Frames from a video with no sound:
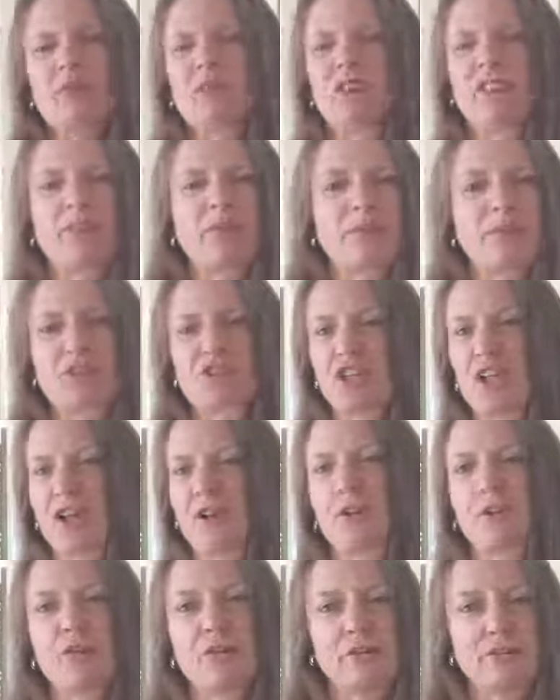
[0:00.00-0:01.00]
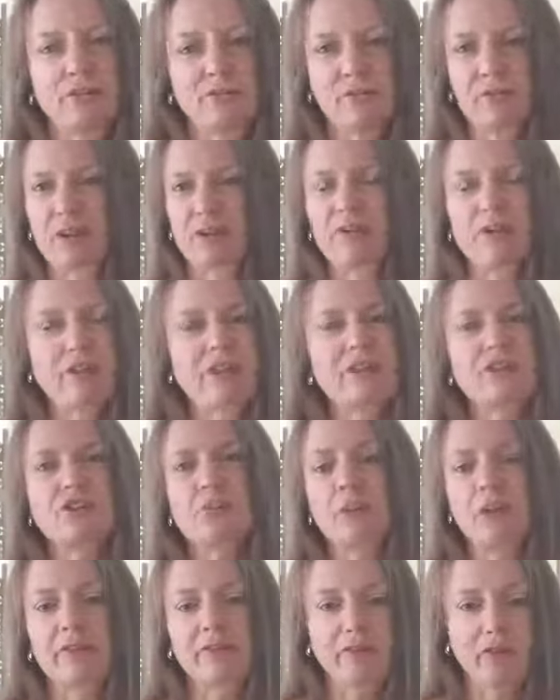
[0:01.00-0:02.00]
just shadows. It's nothing
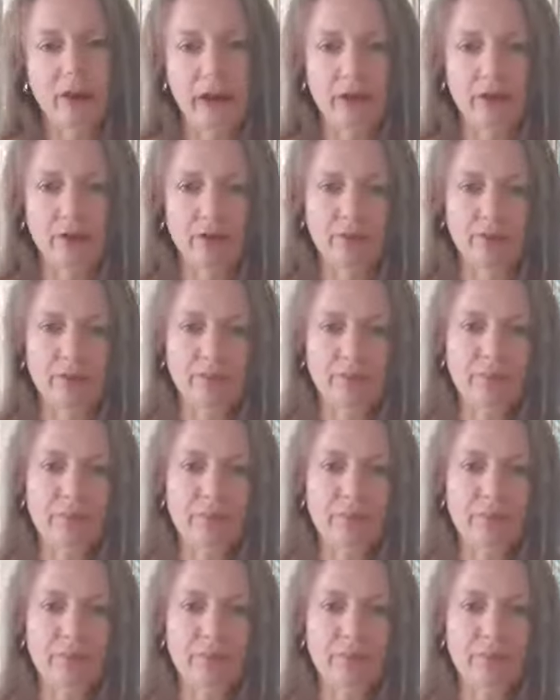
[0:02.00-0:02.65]
to be afraid of.